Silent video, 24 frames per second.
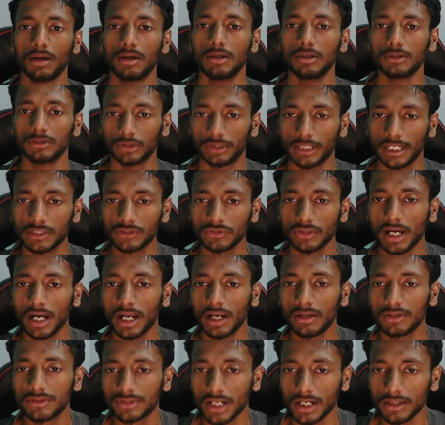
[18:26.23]
So that's why I will
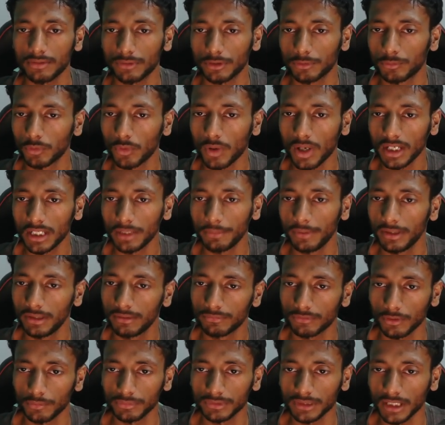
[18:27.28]
start from lower limit
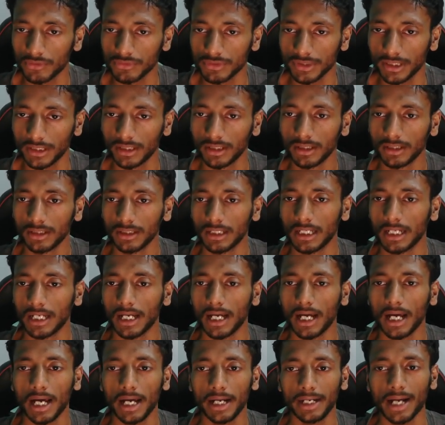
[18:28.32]
from 1000,
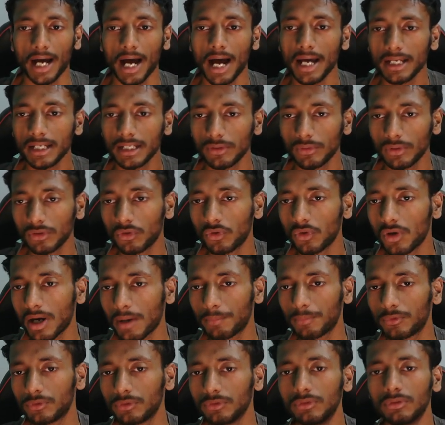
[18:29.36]
and I will go
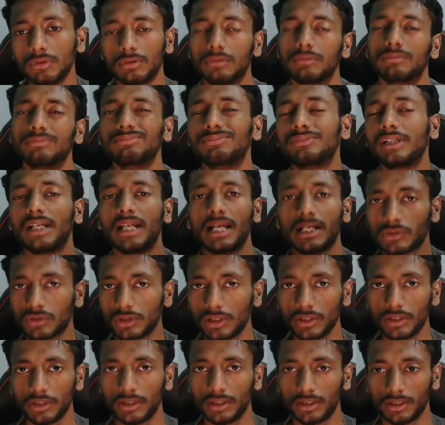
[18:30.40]
up to till
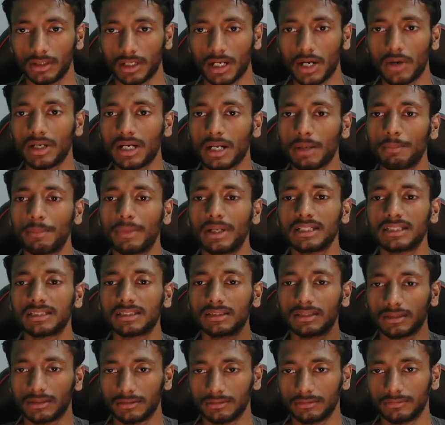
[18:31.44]
actually our number is,
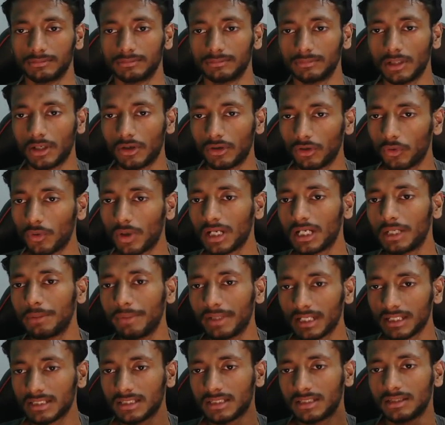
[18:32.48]
or lower limit
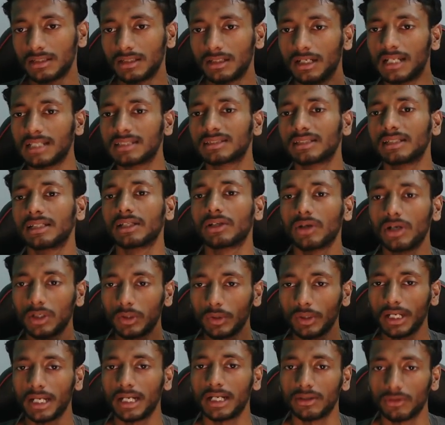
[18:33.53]
is less than equal to
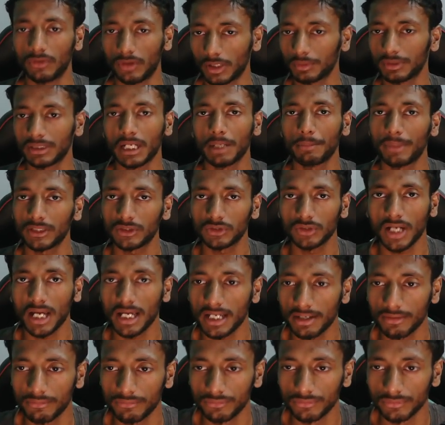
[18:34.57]
n, whatever the number actually I
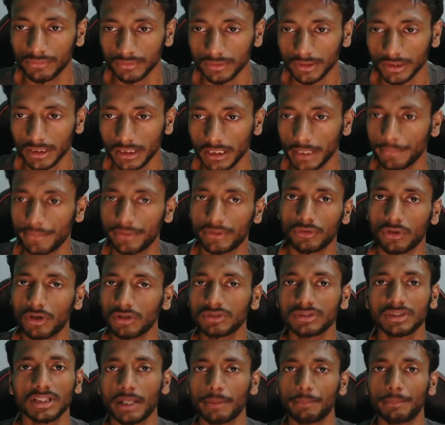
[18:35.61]
have. If we cross
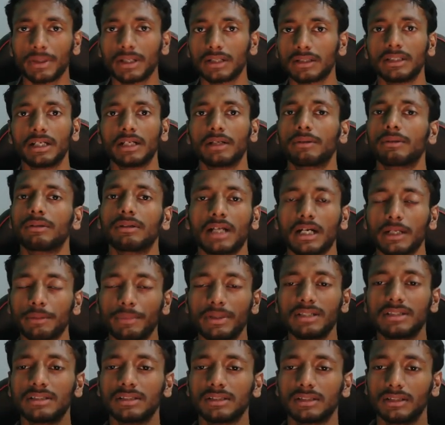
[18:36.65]
the number, then that
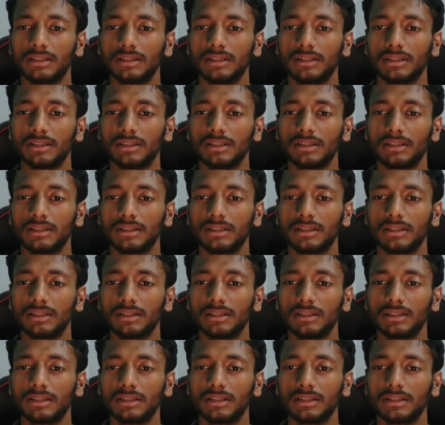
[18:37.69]
means